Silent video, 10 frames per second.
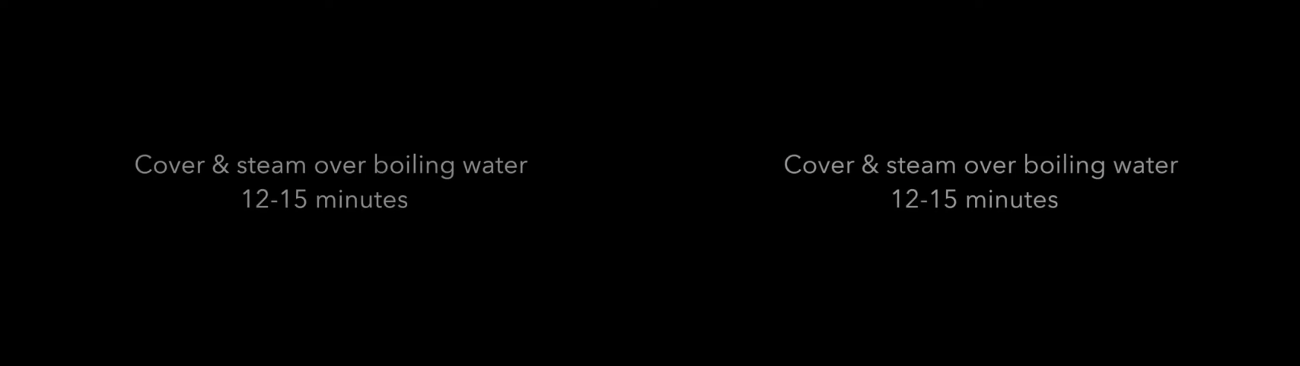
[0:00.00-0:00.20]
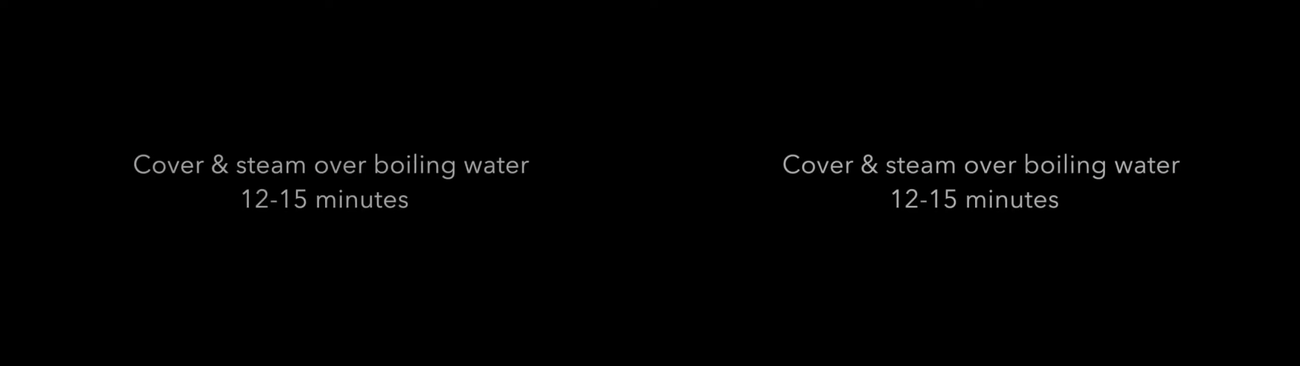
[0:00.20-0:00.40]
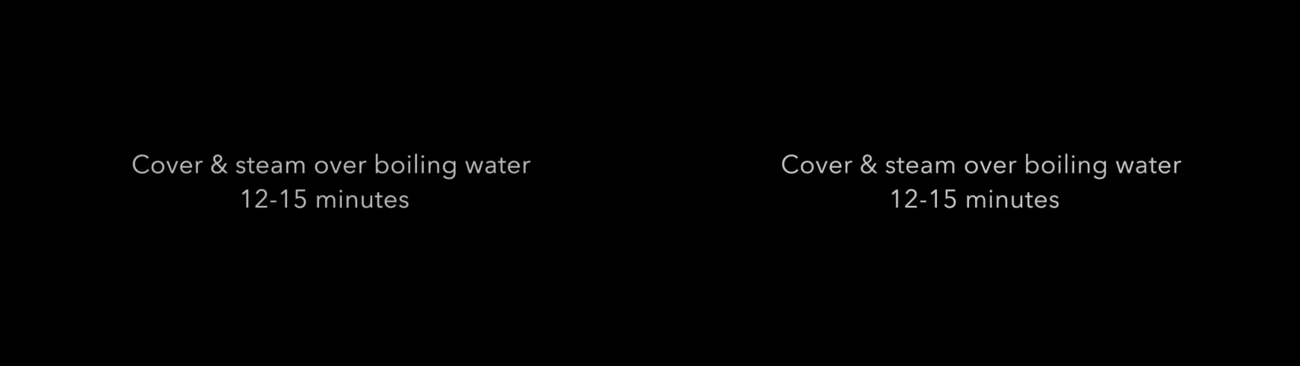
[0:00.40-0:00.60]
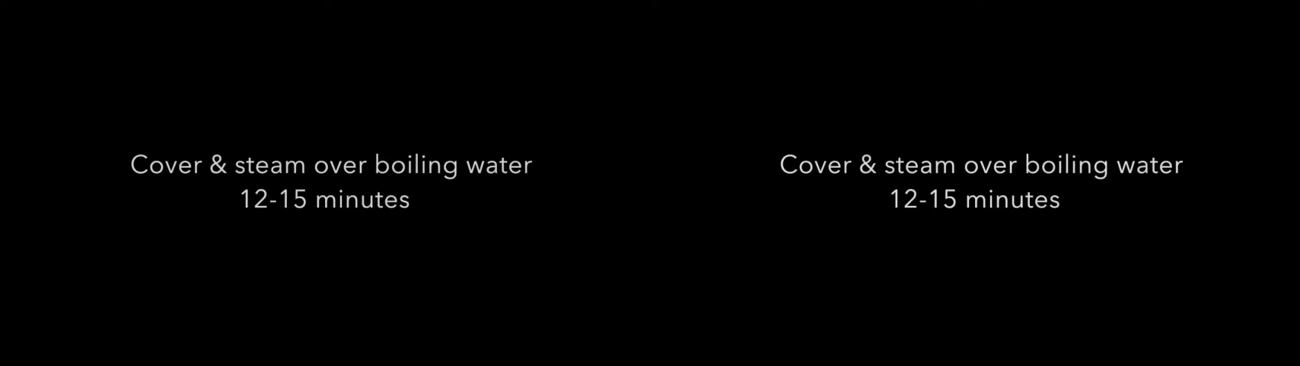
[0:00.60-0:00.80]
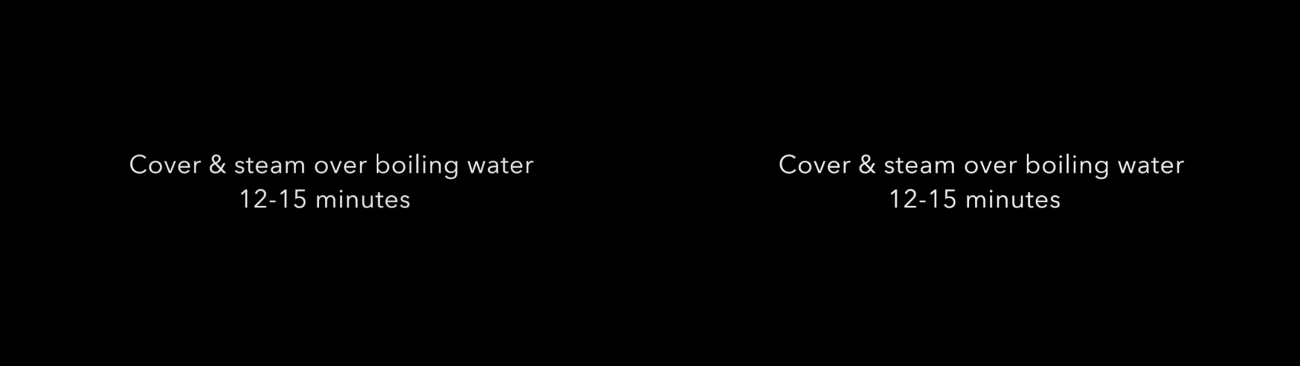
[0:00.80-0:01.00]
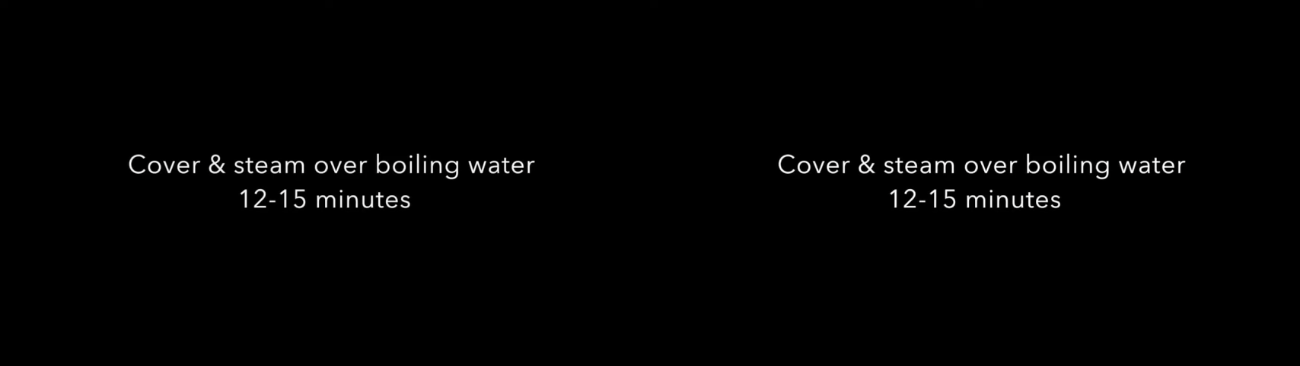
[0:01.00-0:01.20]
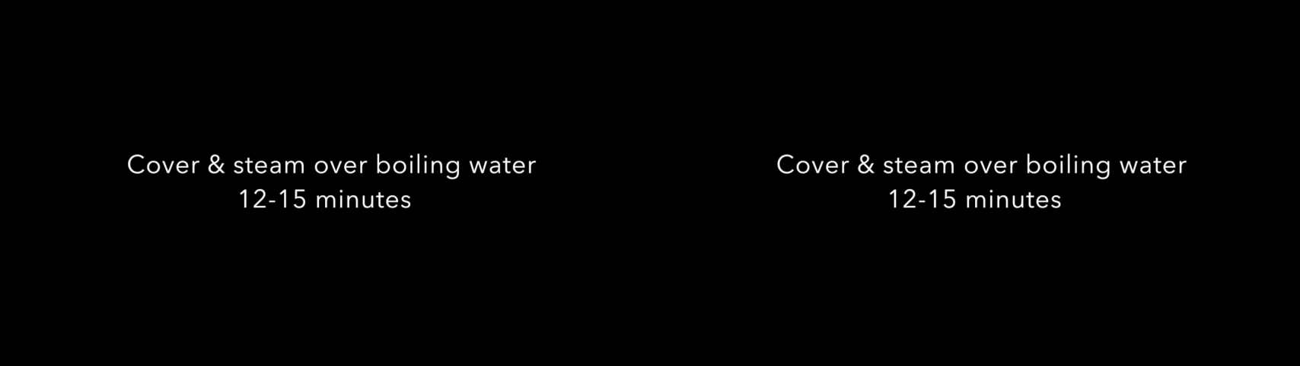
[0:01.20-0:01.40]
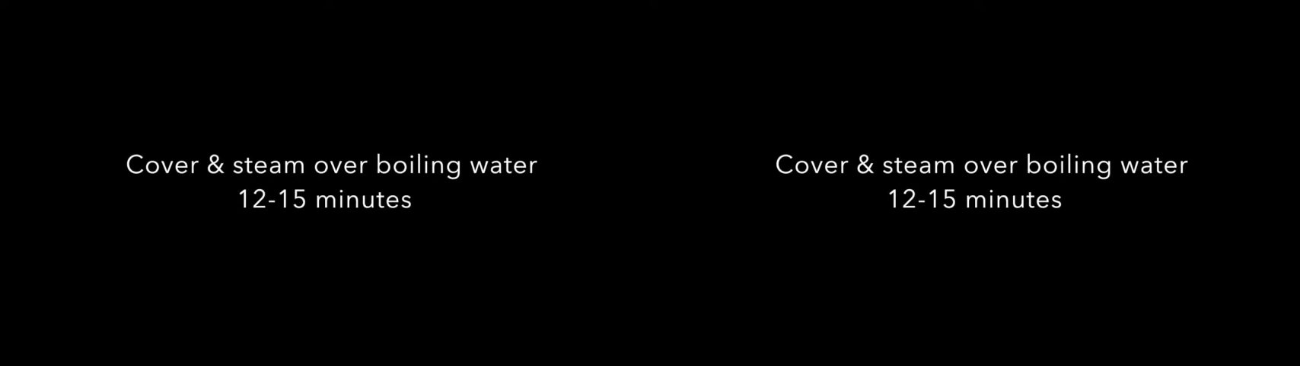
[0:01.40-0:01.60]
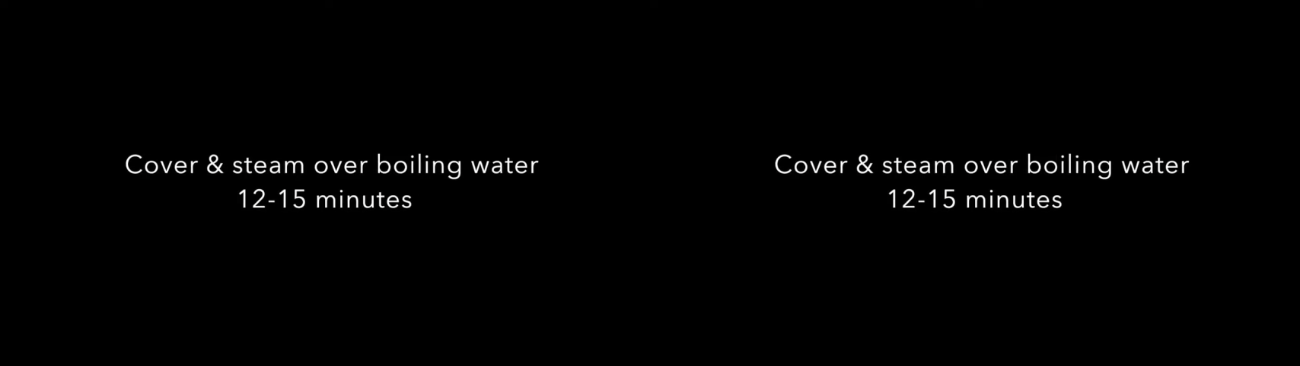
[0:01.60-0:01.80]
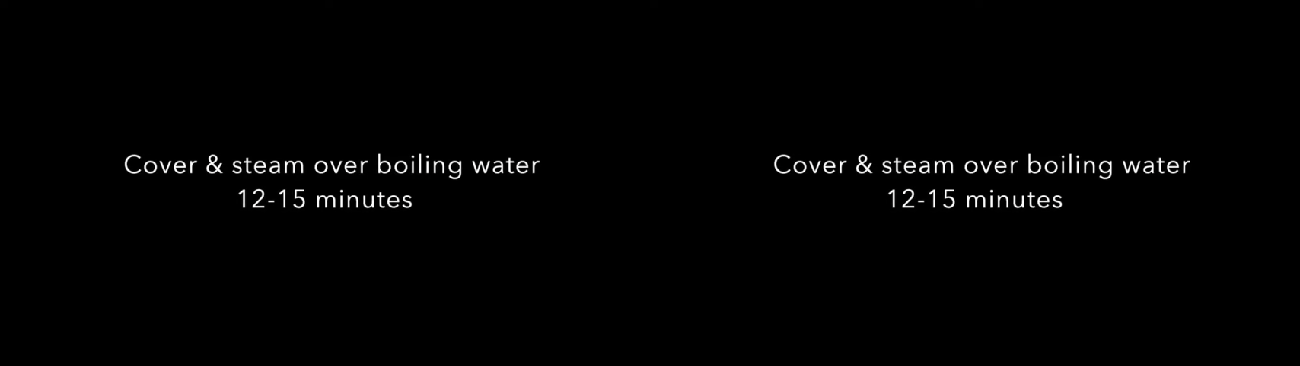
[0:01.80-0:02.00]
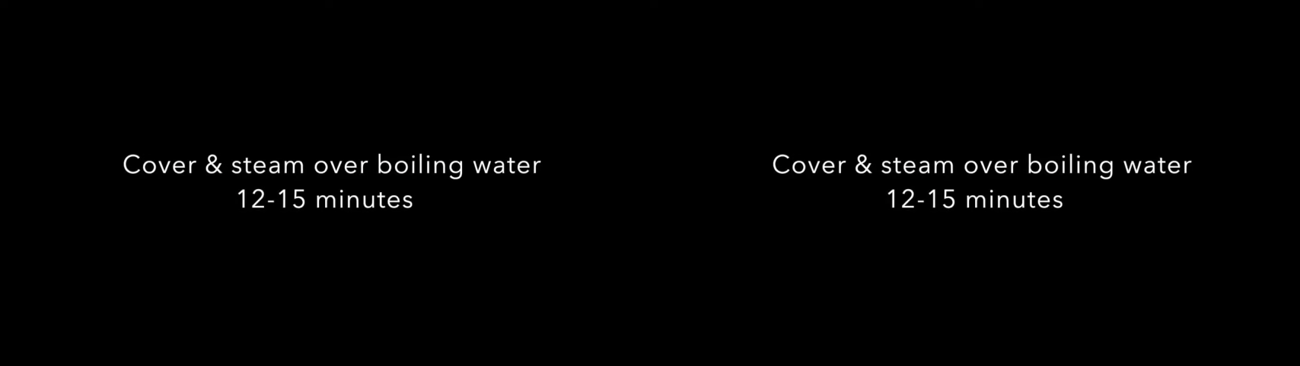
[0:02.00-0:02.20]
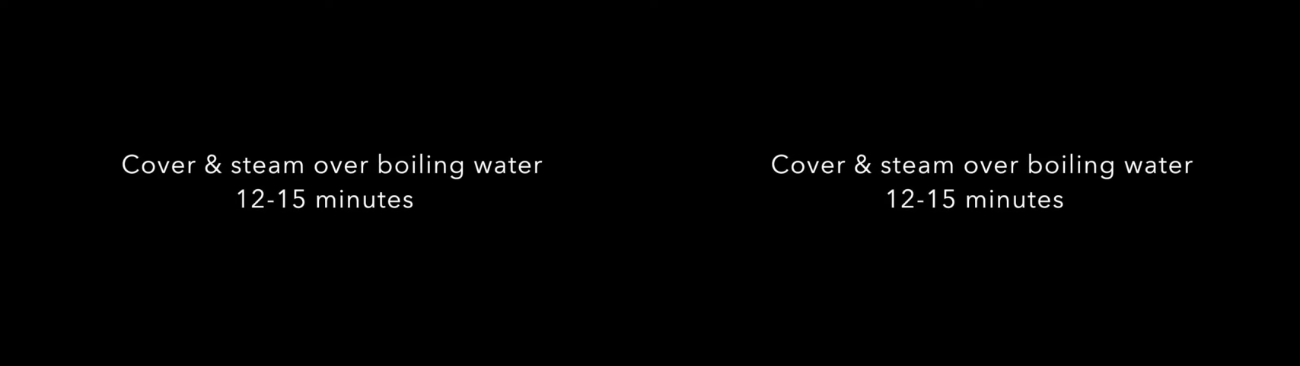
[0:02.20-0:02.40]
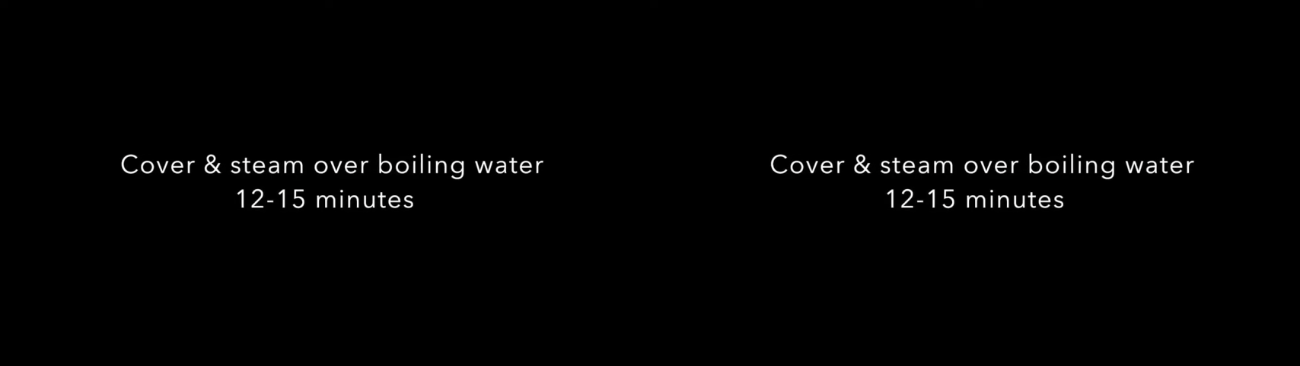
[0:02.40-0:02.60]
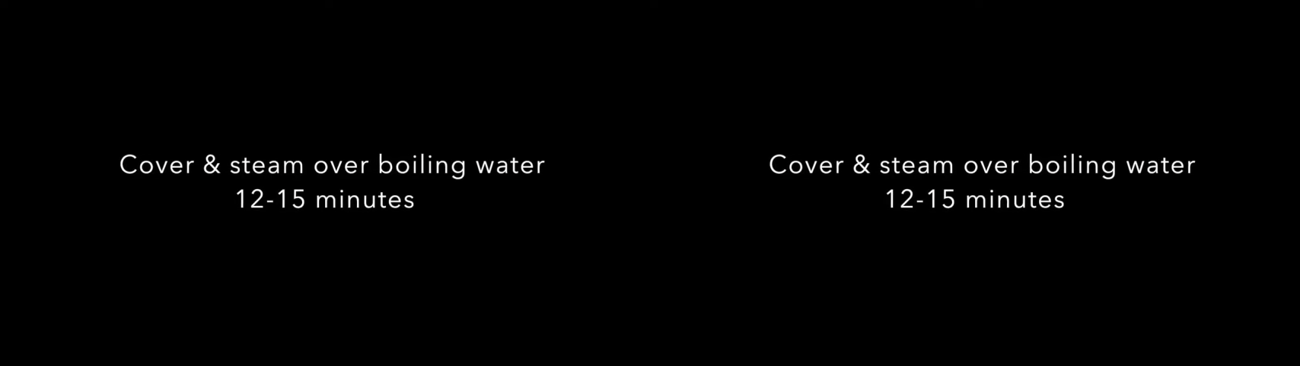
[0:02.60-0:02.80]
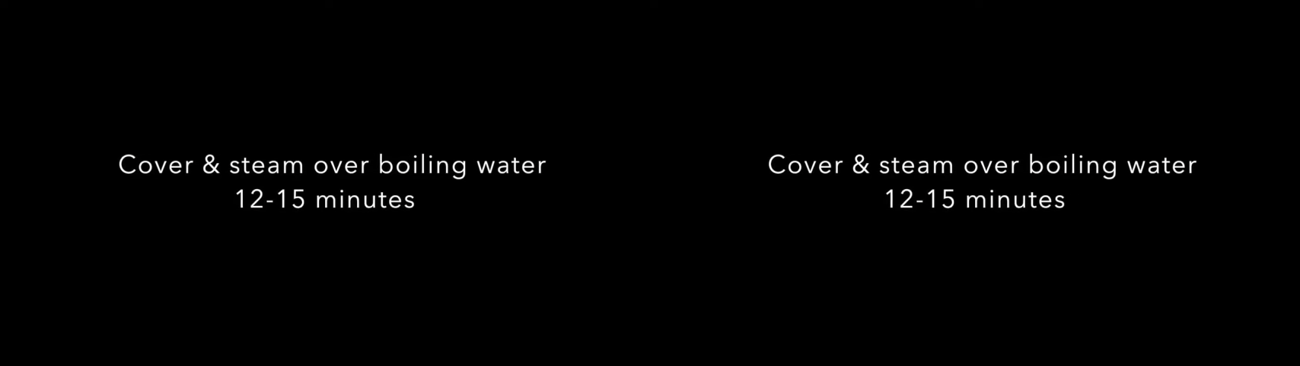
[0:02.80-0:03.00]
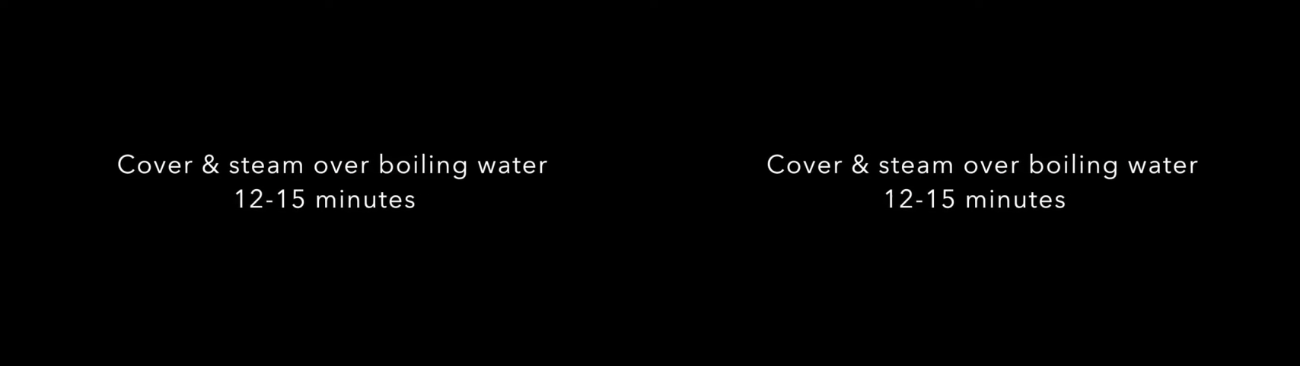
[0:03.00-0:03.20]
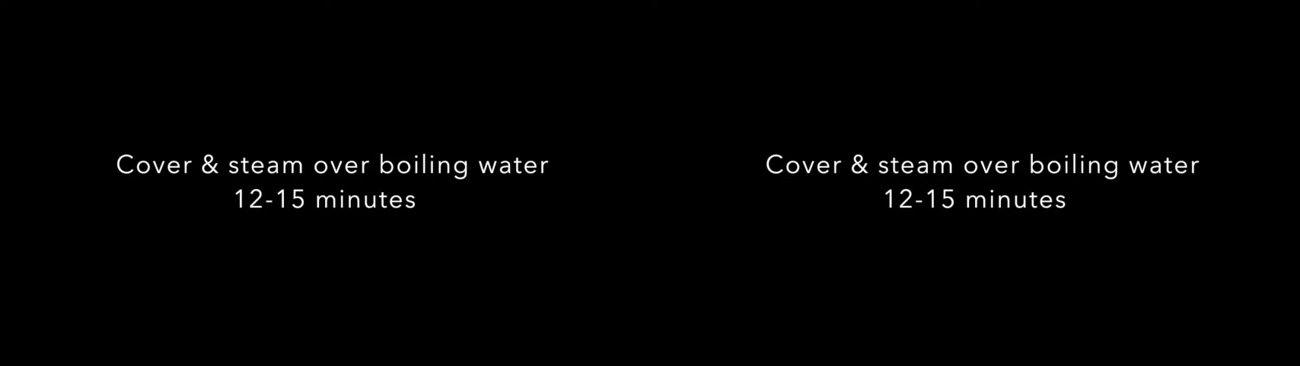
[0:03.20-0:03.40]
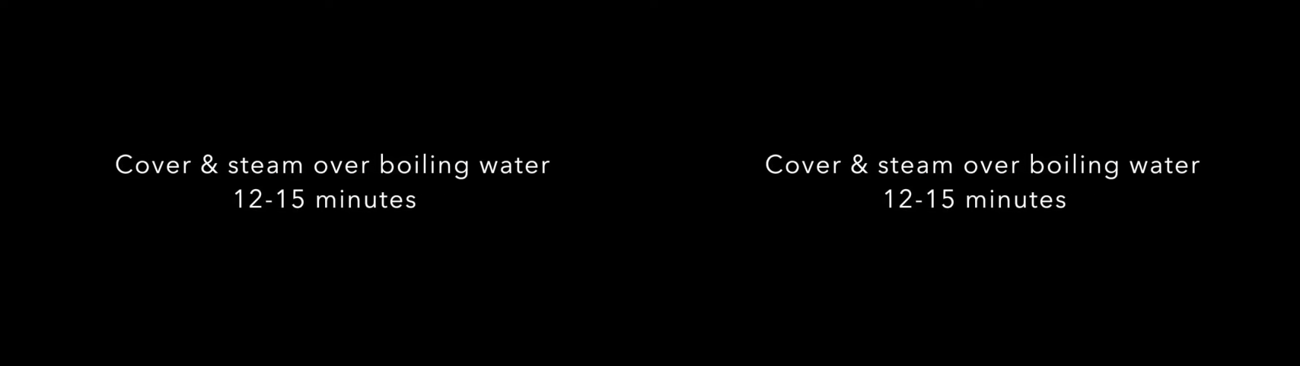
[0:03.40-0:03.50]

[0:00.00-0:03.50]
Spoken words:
[unreadable: no face in view]